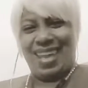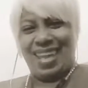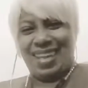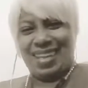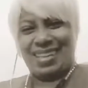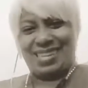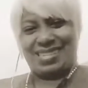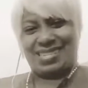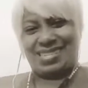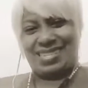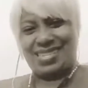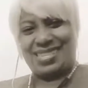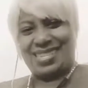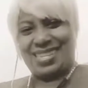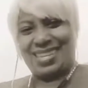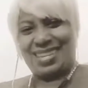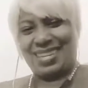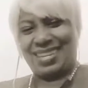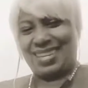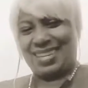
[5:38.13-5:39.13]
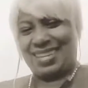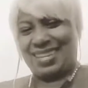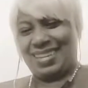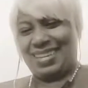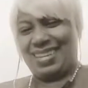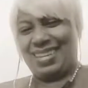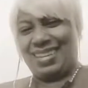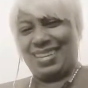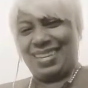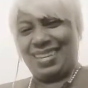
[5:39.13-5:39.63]
Yes.
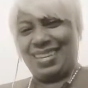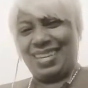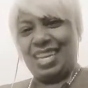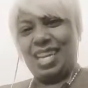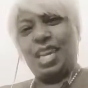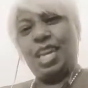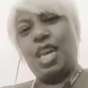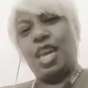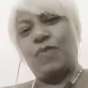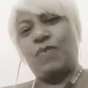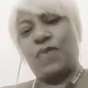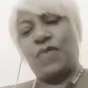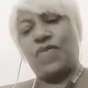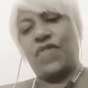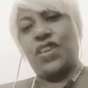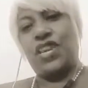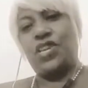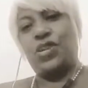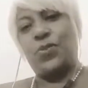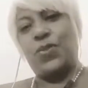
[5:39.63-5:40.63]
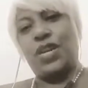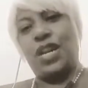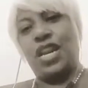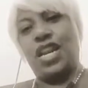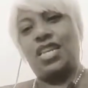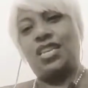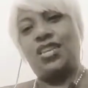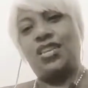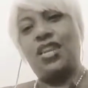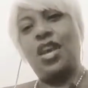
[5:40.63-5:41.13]
If we finish
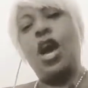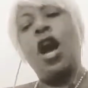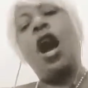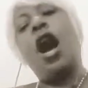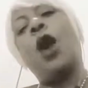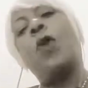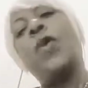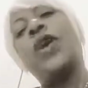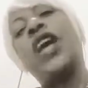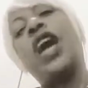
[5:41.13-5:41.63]
with the list,